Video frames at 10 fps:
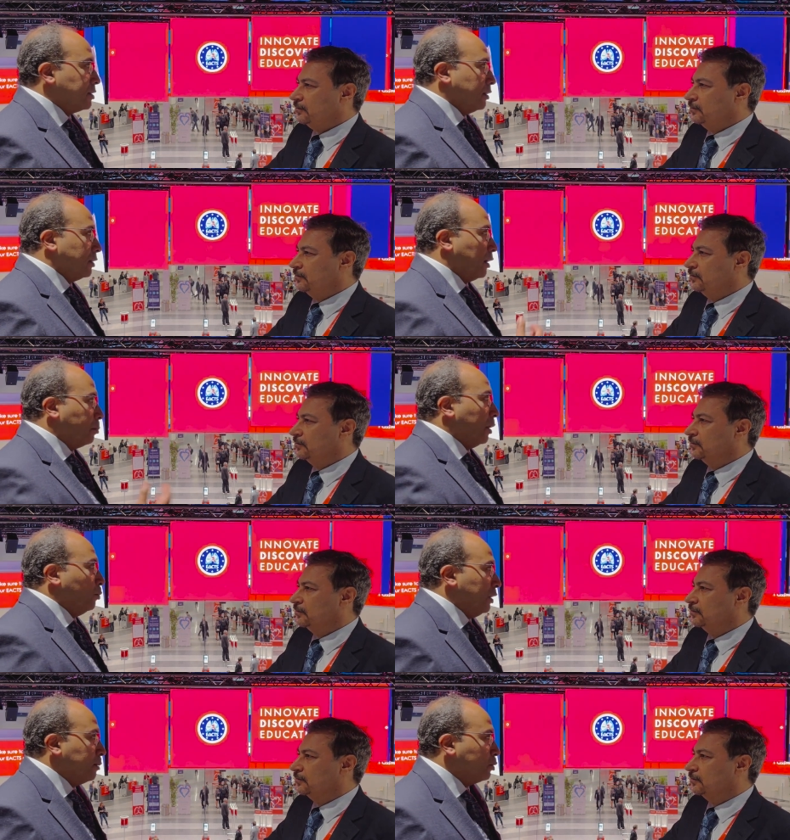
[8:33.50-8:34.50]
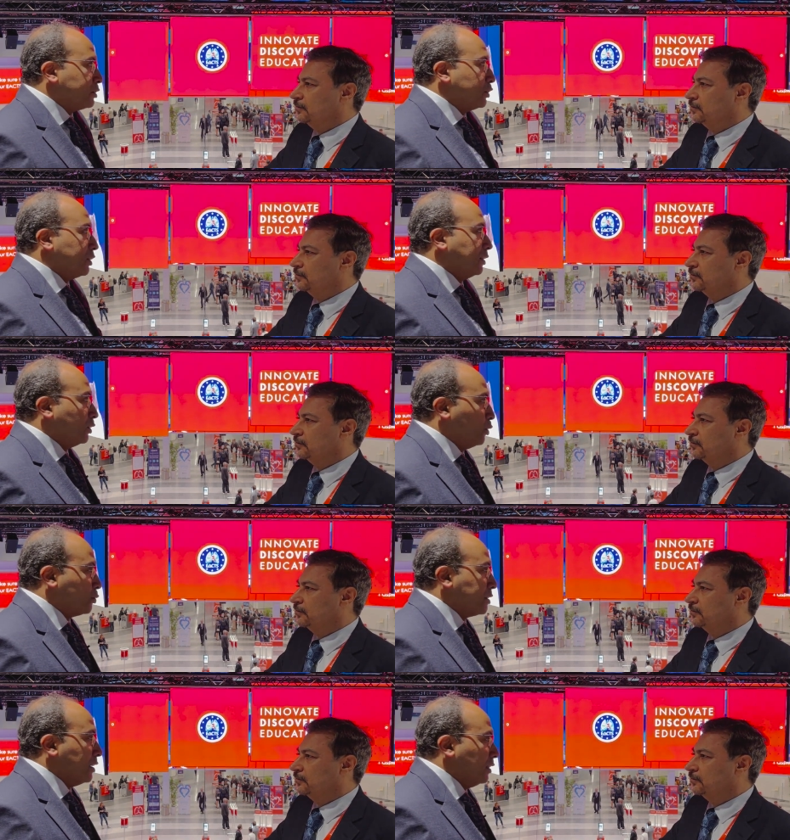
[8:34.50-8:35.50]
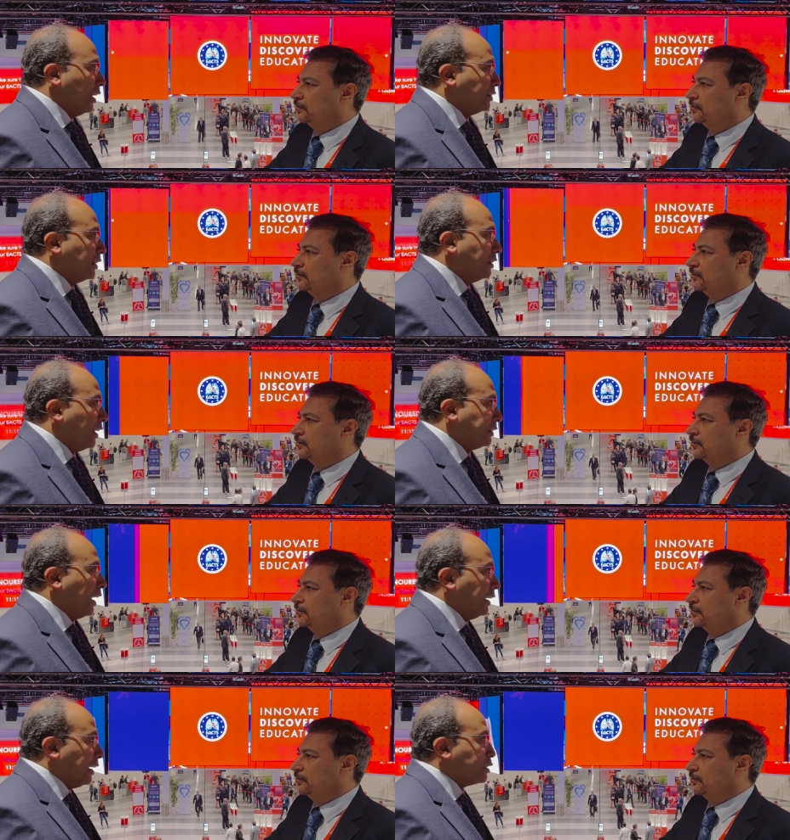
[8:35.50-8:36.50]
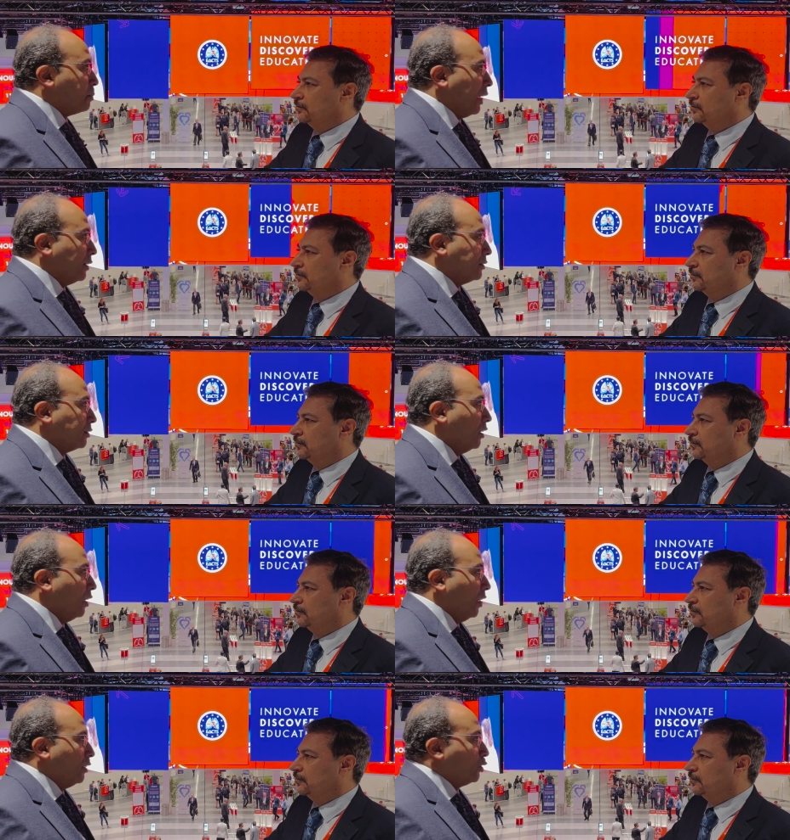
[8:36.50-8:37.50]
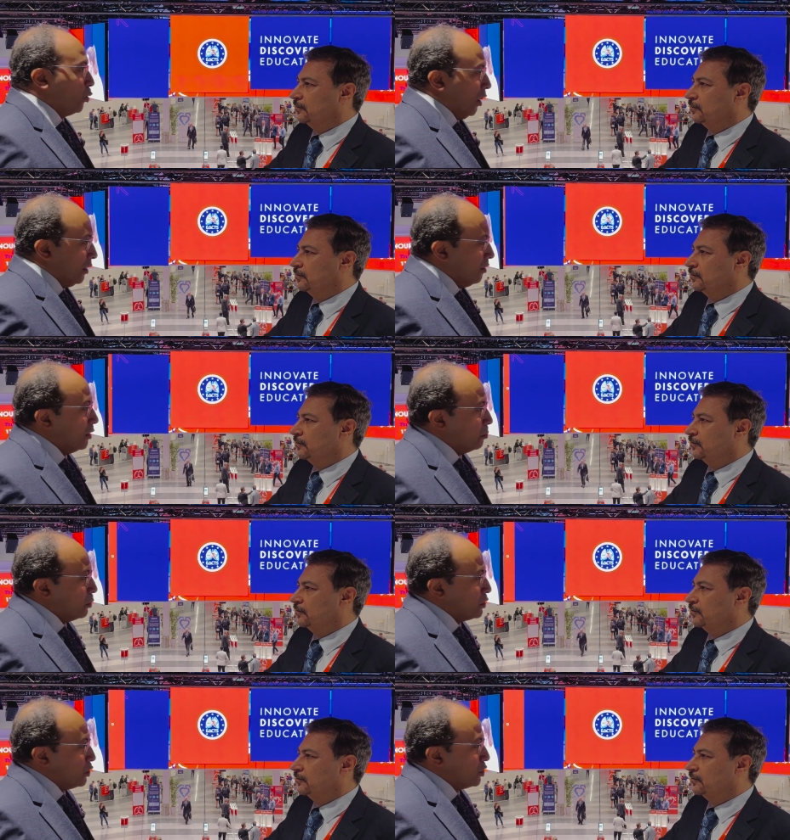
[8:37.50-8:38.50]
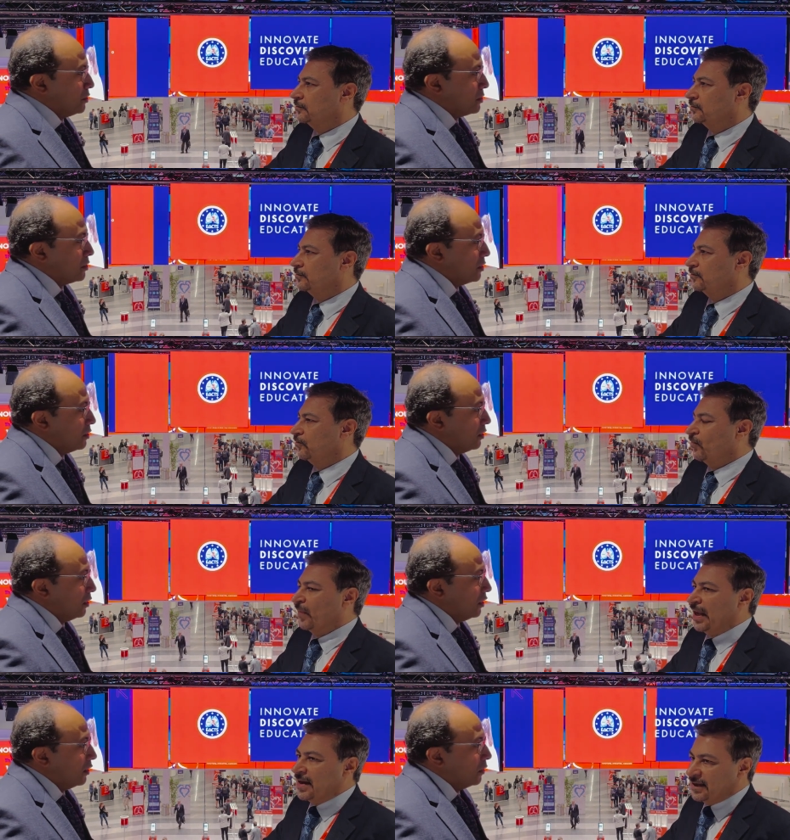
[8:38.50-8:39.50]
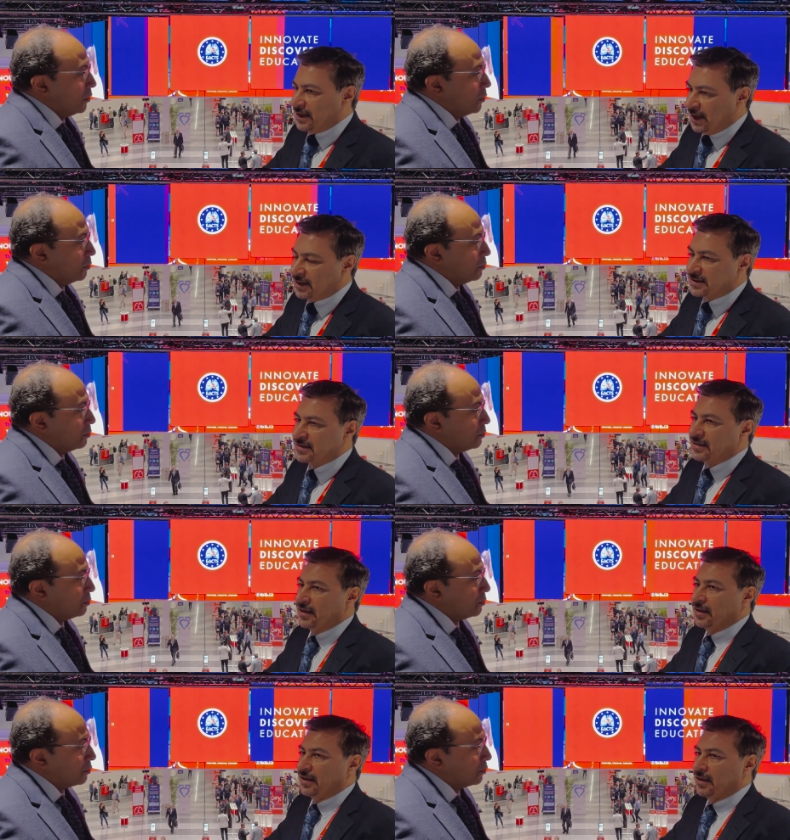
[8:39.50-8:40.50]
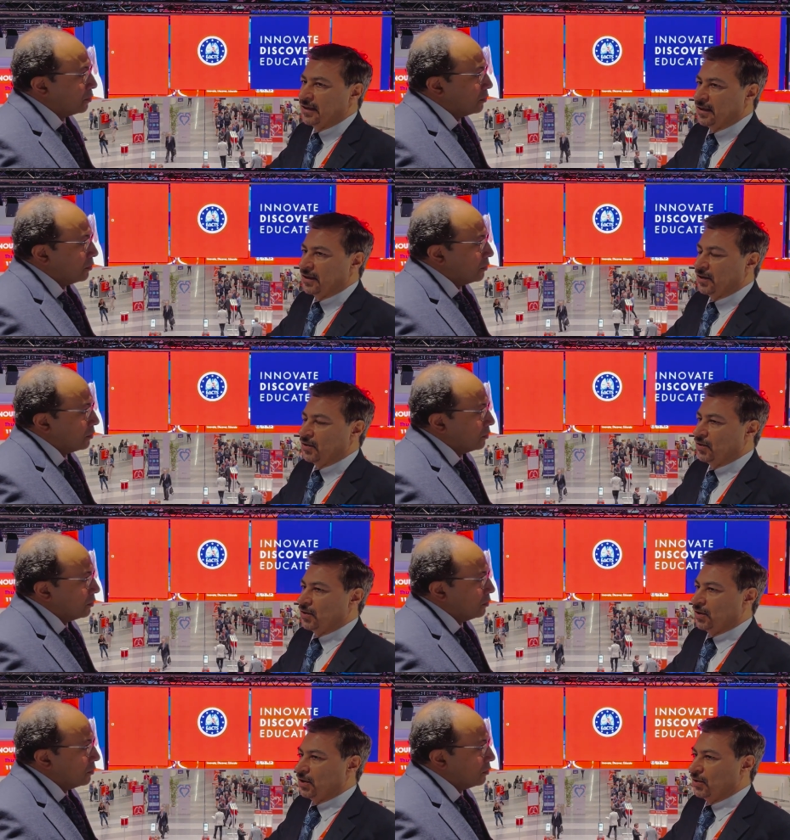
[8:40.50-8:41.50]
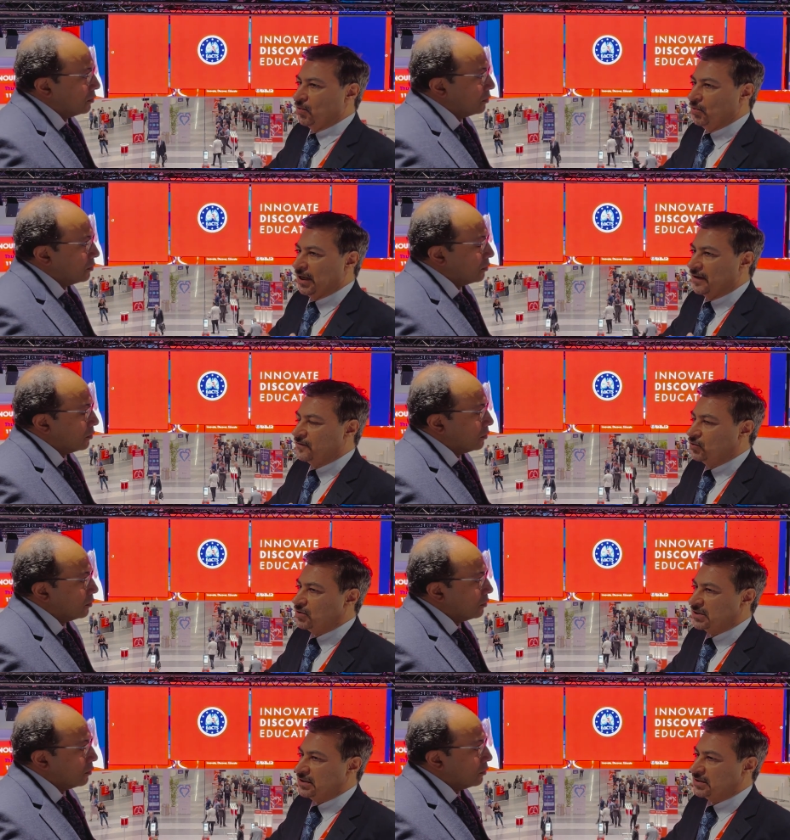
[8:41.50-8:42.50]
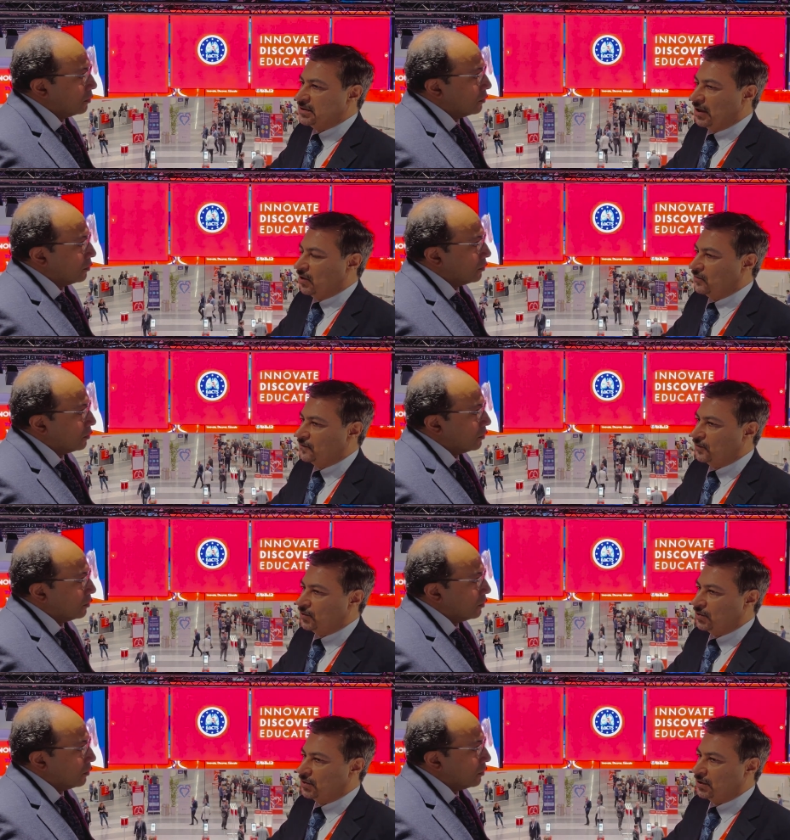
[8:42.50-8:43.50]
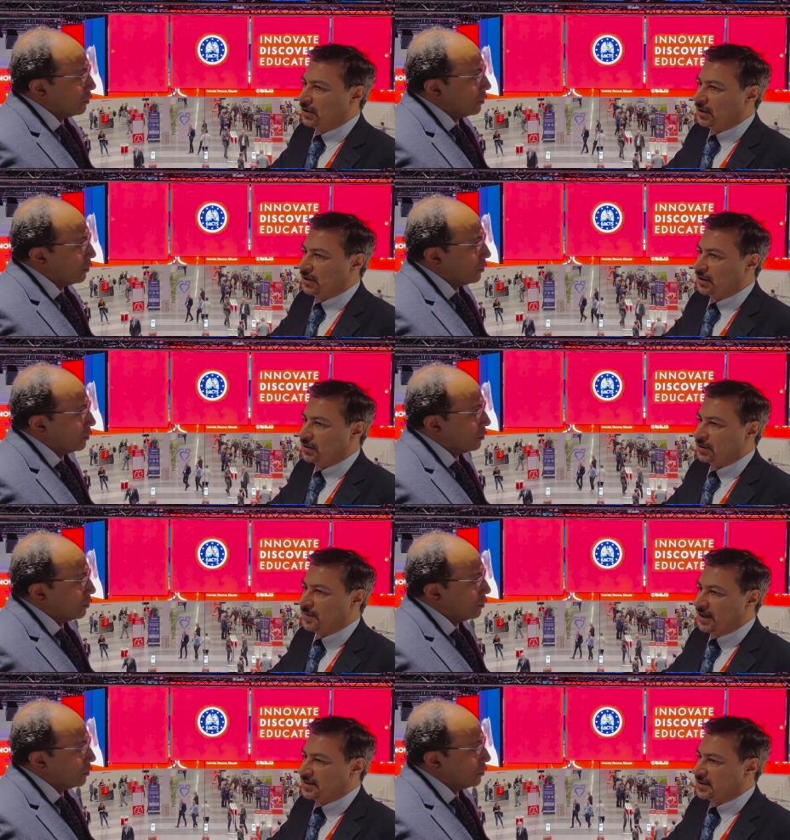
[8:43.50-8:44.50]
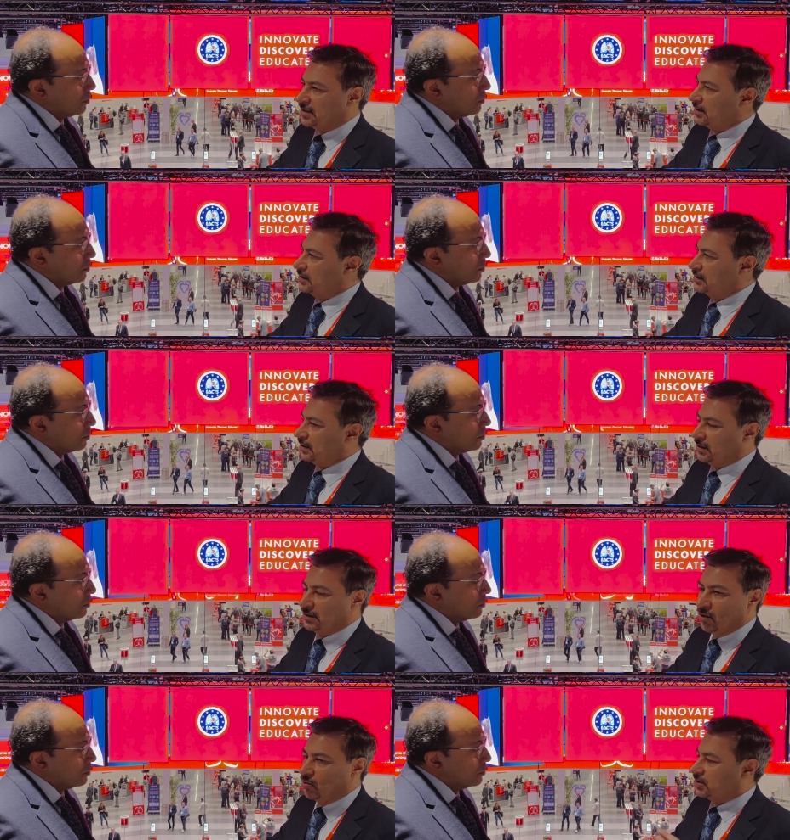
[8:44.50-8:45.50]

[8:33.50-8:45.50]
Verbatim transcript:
Speaker 1: in the pulmonary position, do you see that that can expand into another positions?
Speaker 2: Yes, uh, we have used it now for uh, replacing uh, the whole